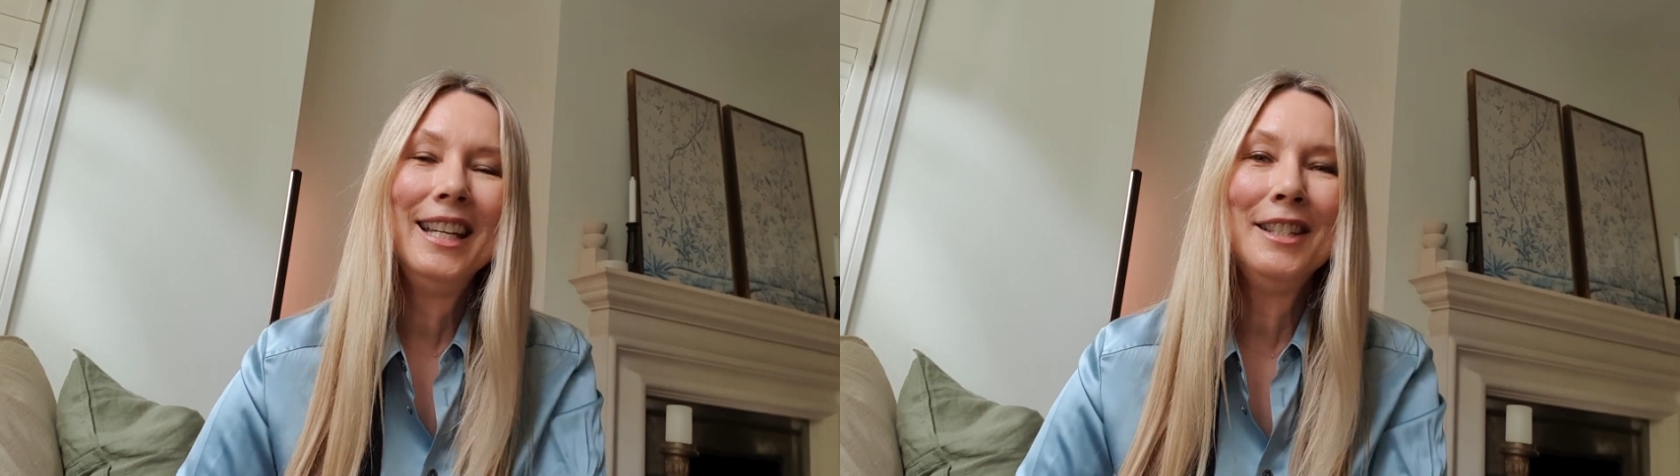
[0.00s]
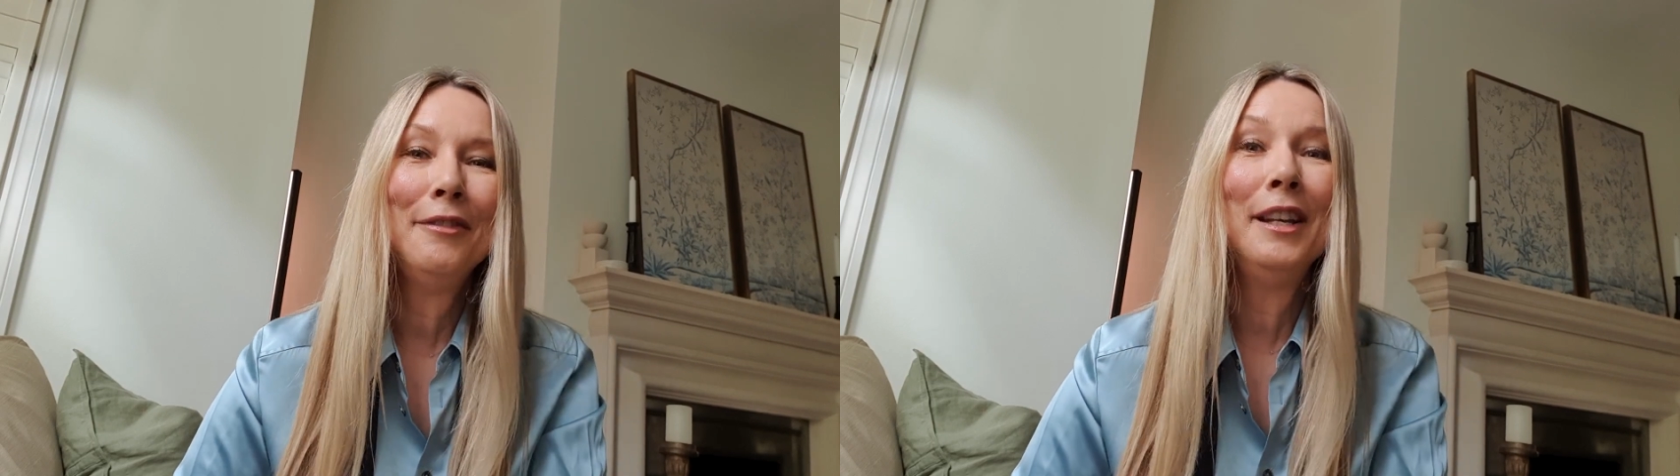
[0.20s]

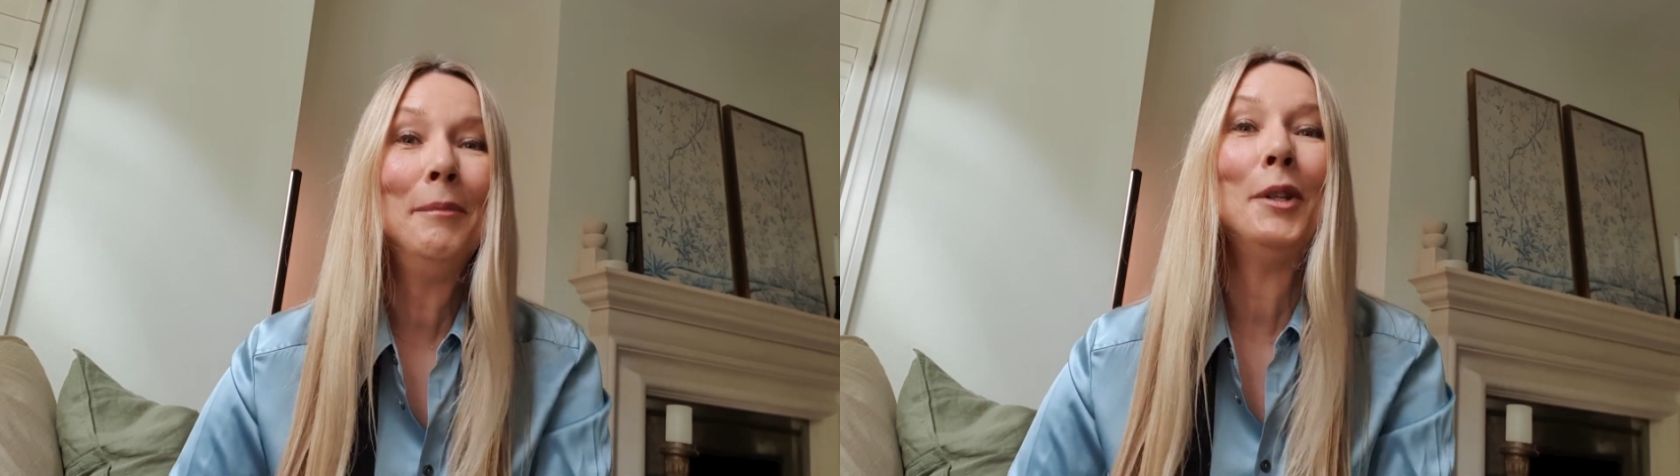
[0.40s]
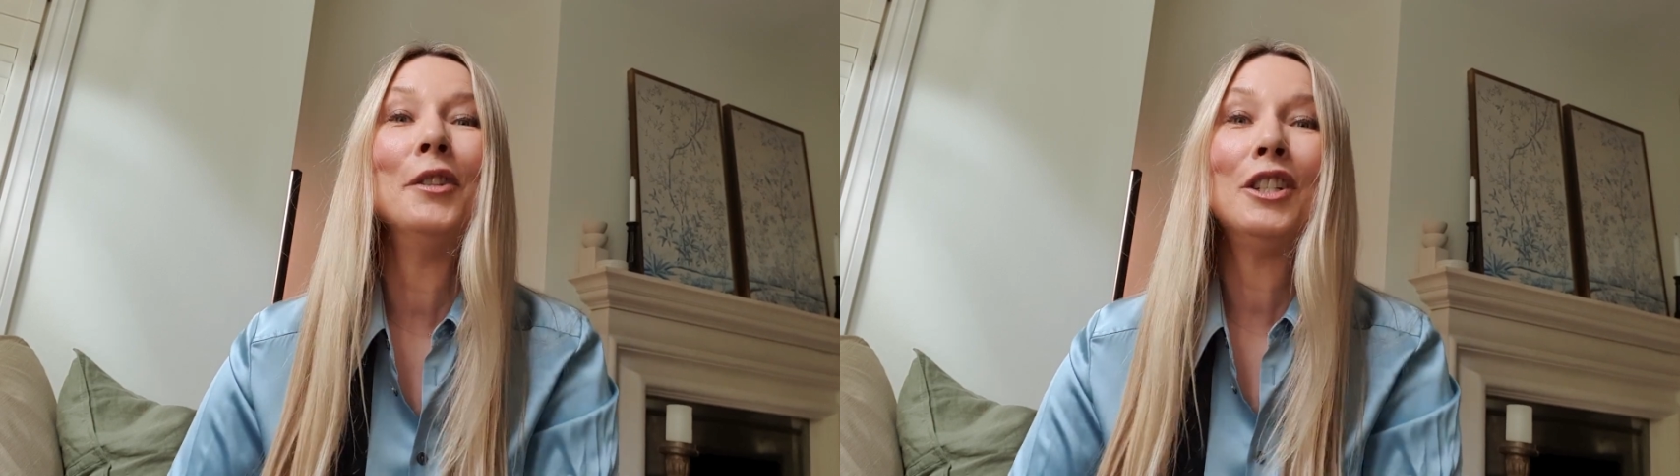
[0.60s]
It's
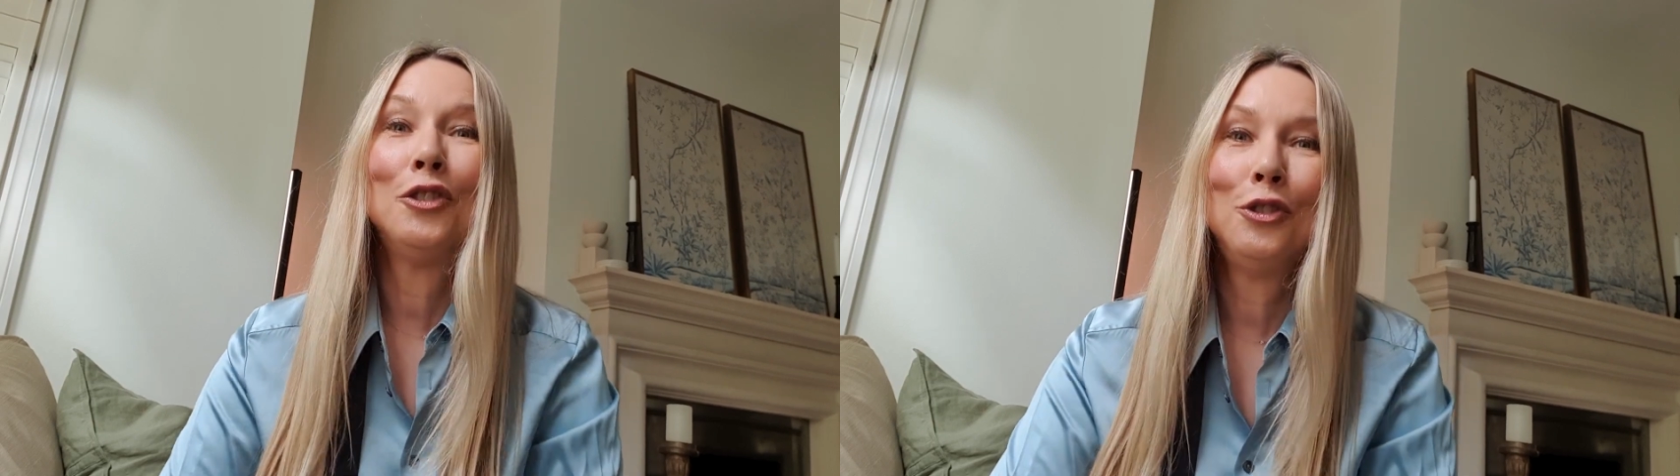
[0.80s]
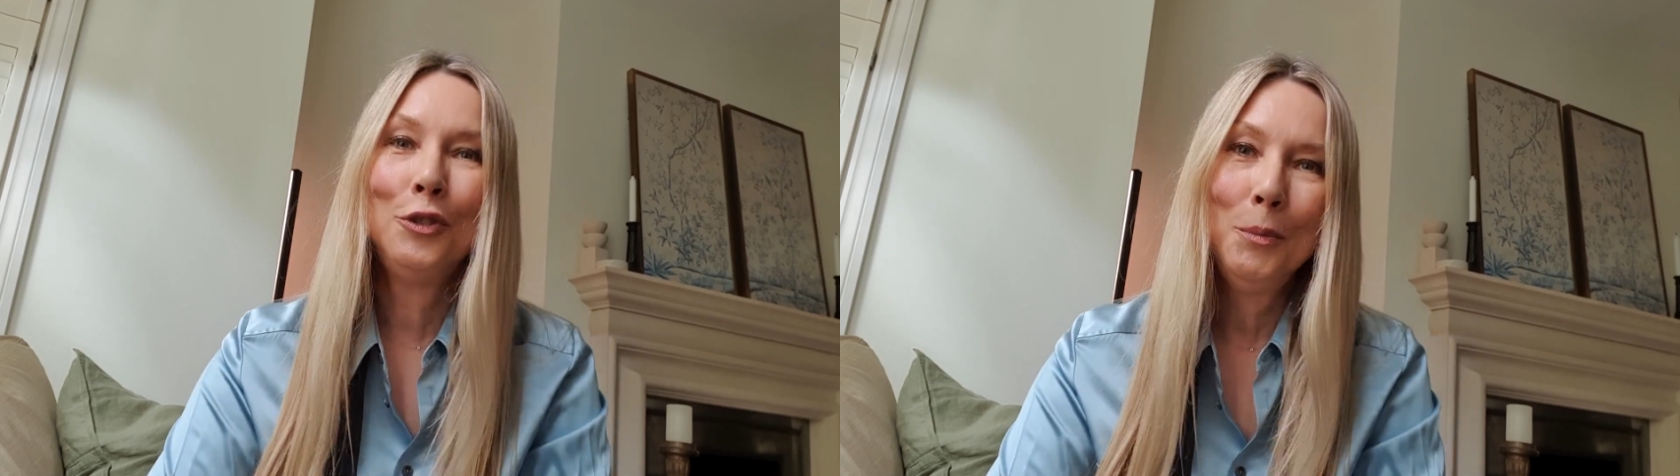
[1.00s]
filmed on a
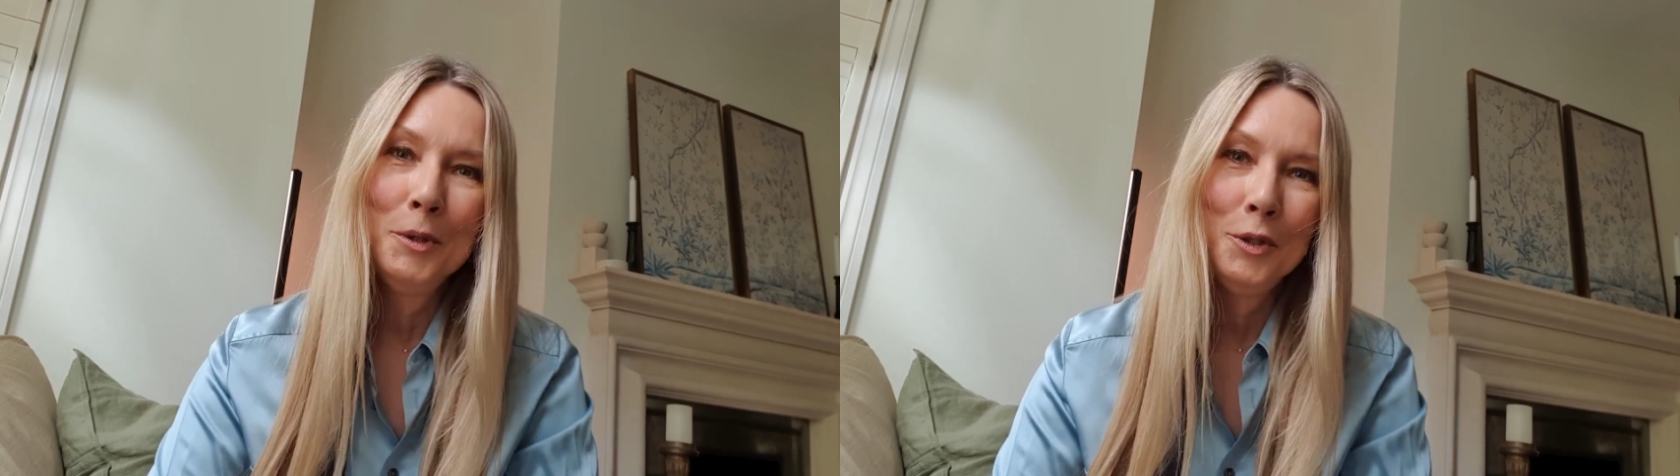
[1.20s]
super,